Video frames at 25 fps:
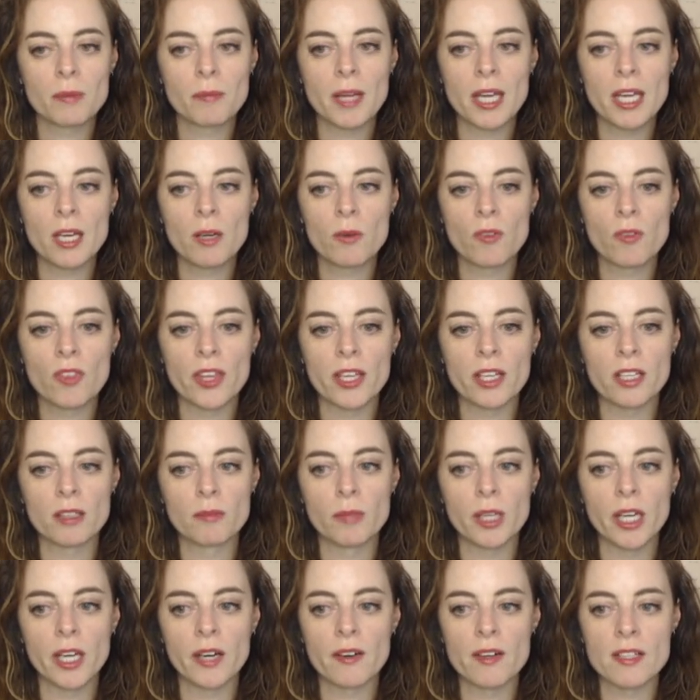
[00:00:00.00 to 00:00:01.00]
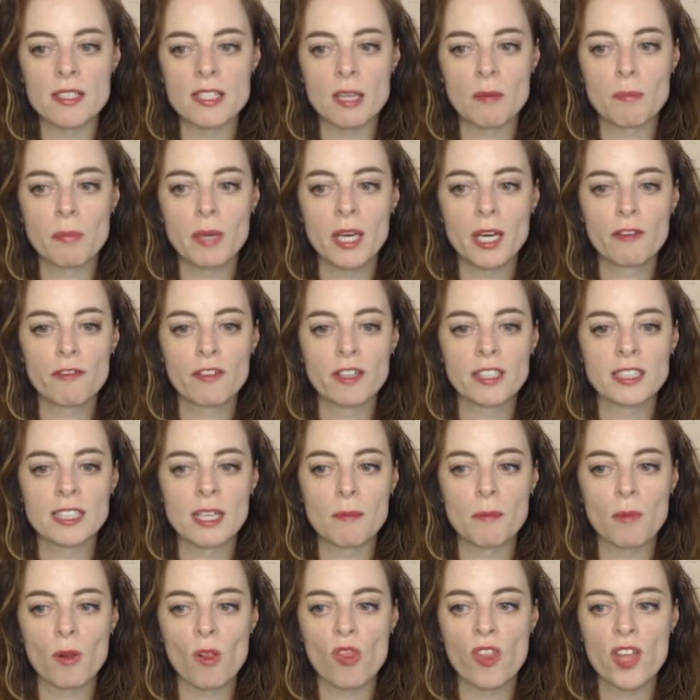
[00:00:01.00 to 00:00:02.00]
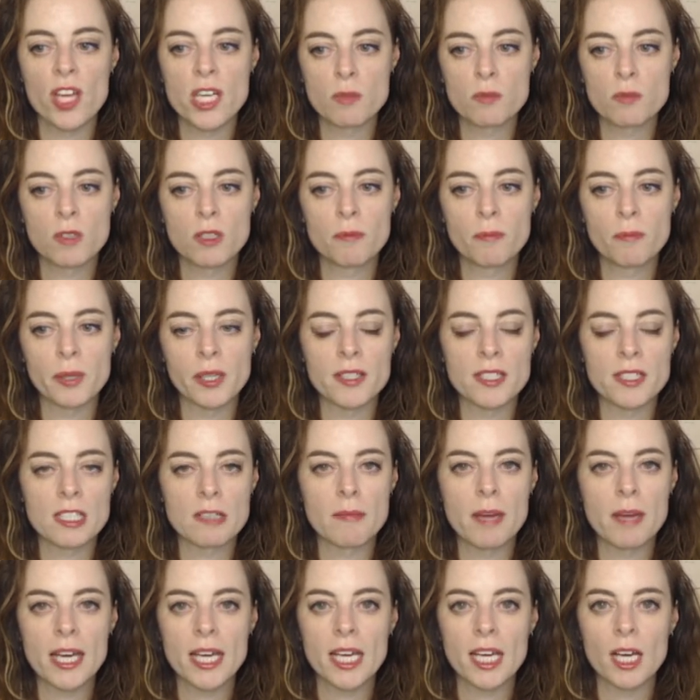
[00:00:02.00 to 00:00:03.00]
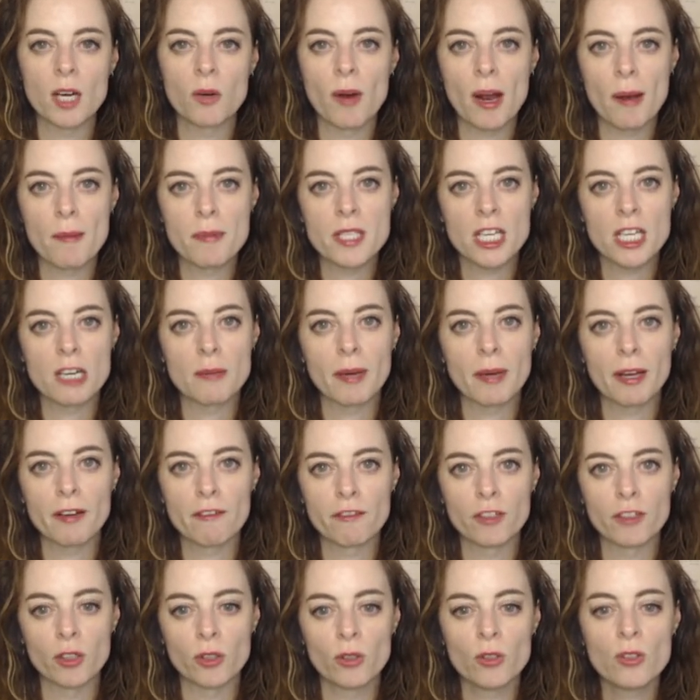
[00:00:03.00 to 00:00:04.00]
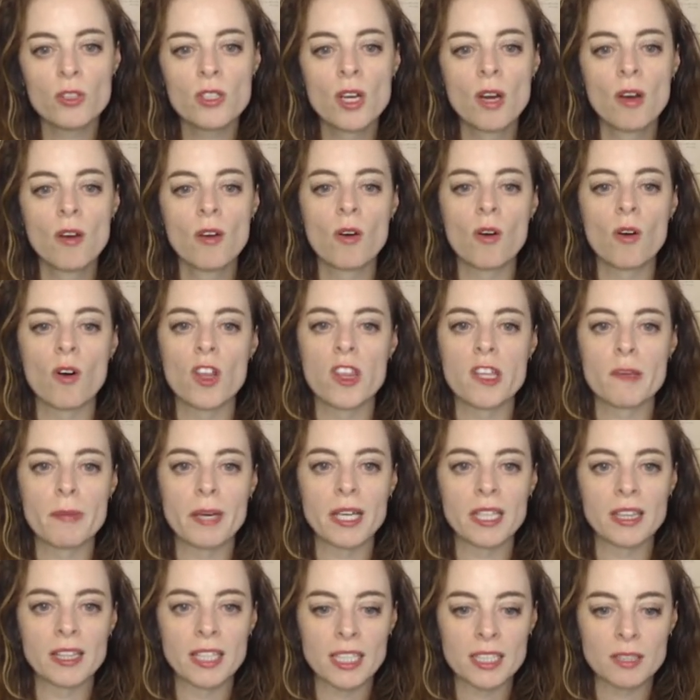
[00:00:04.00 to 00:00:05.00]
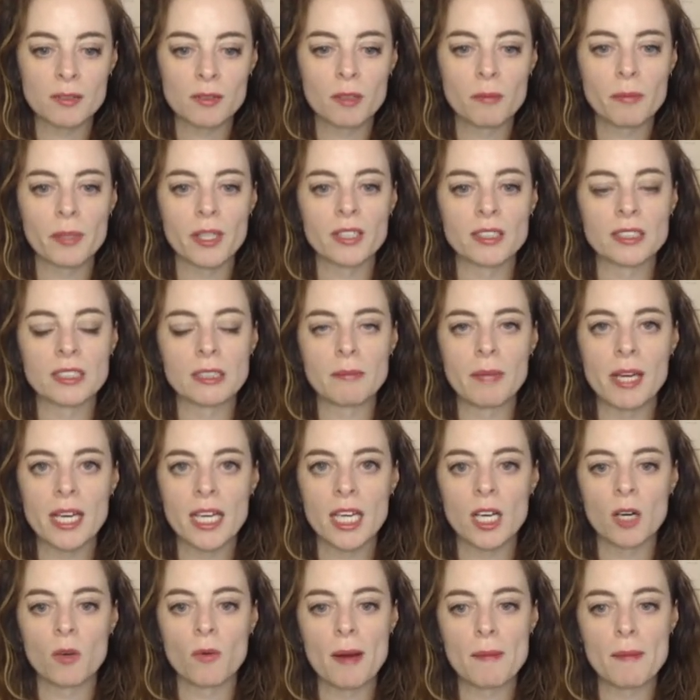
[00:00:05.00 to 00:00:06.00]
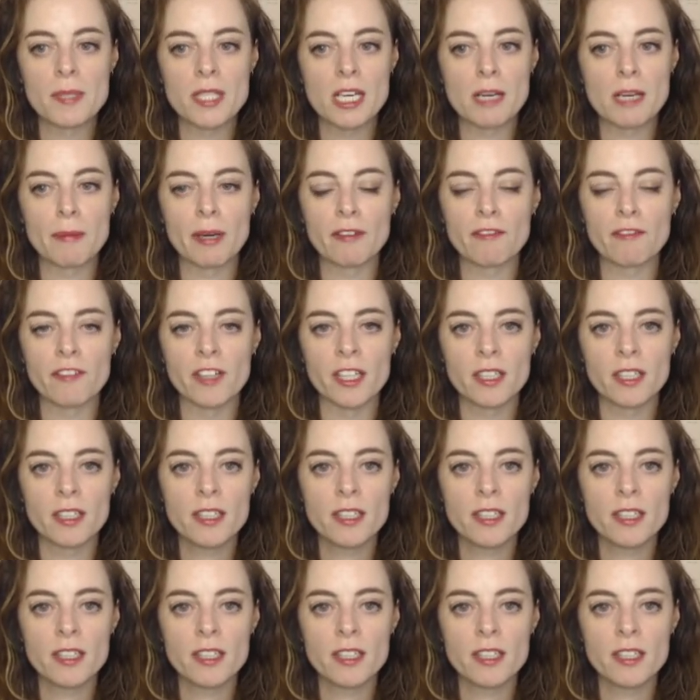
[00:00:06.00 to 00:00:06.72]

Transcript: people make when they come here is they pick, for example, this one because they're making a website about food, or they pick this one because they're making a website about